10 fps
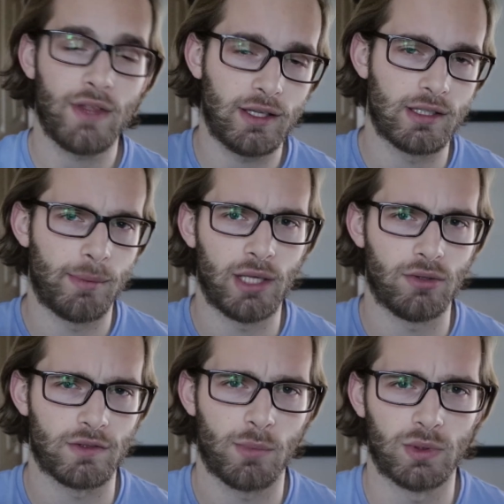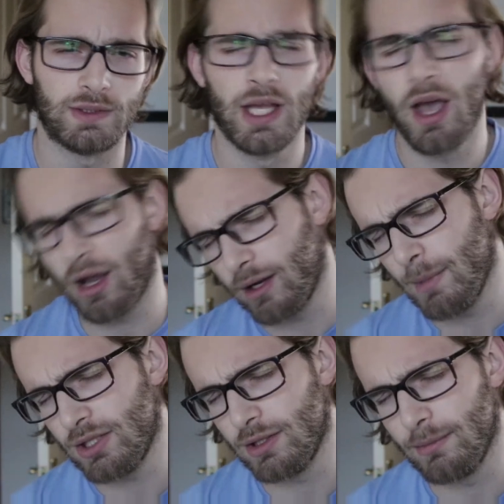Thank you to the Patreon supporters. I'm going to
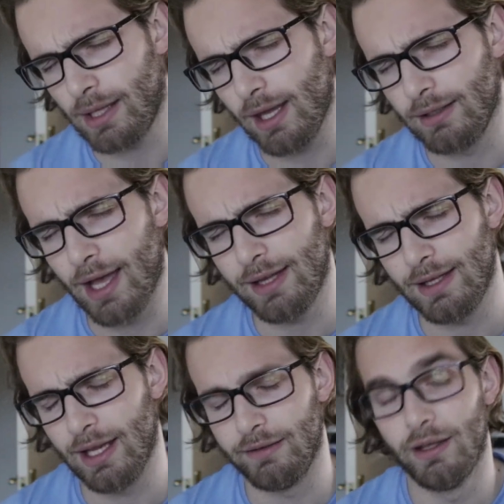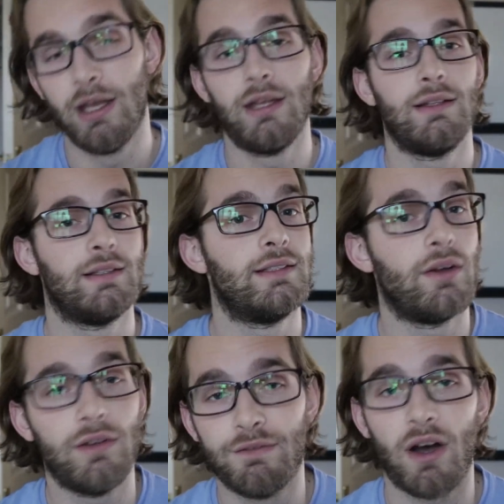mention them again at the end. There's
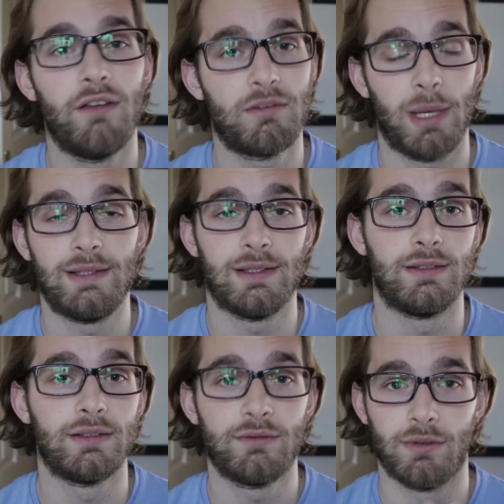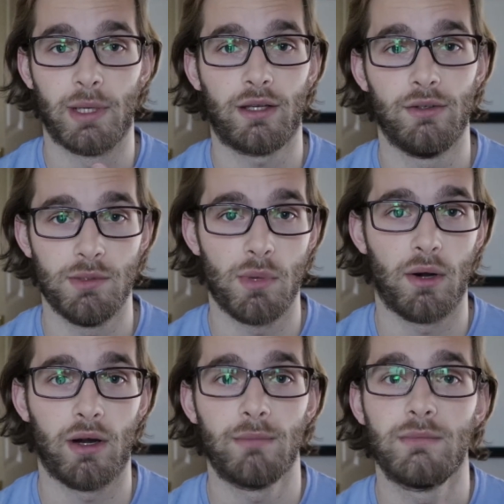only five spaces for my coaching
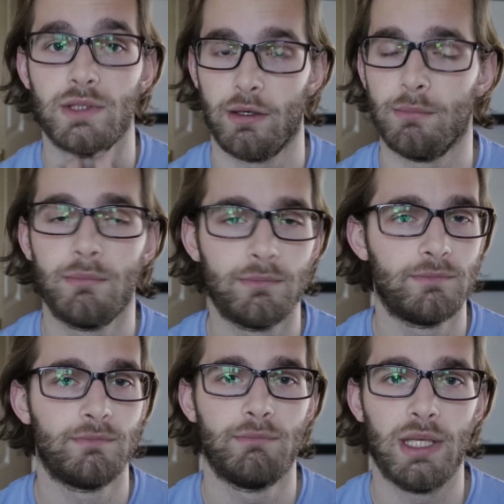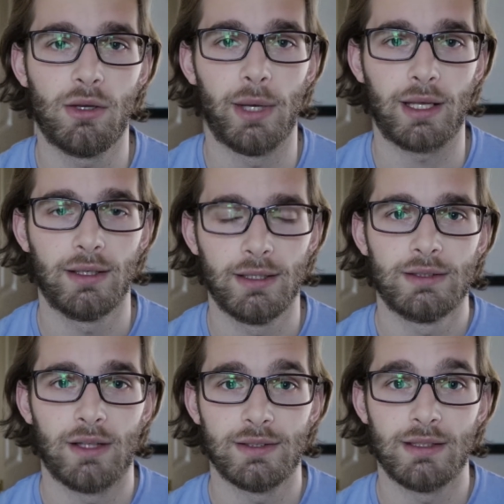program, so be quick.
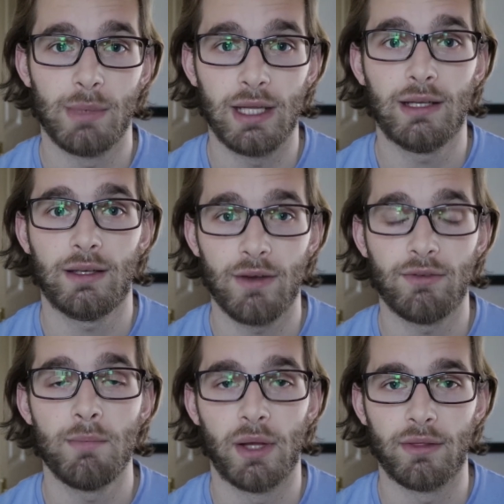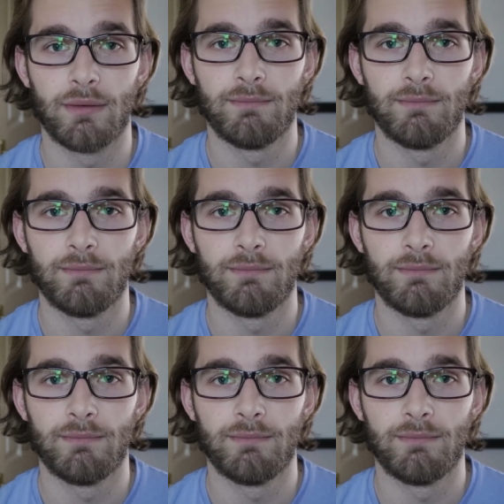Starts at the beginning of every month.